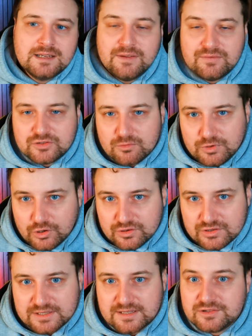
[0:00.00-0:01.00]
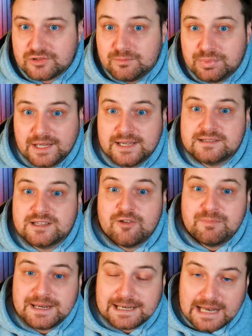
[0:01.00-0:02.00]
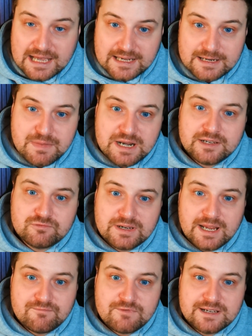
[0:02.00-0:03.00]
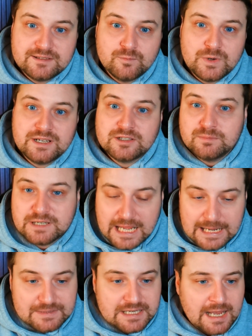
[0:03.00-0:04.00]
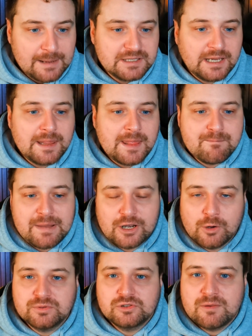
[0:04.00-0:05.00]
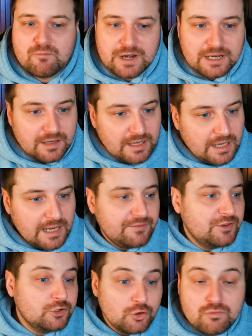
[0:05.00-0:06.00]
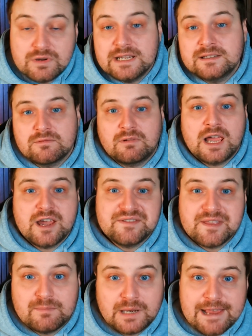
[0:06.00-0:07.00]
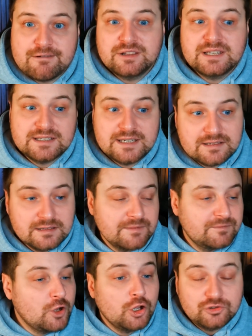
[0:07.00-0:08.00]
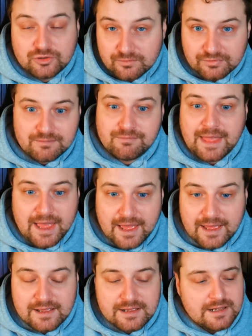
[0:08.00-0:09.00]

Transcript: Give some youngsters and some players that have been lacking minutes in recent weeks some game time to get them back up. So then if you do need to rely on them later on in the season, they've got something there.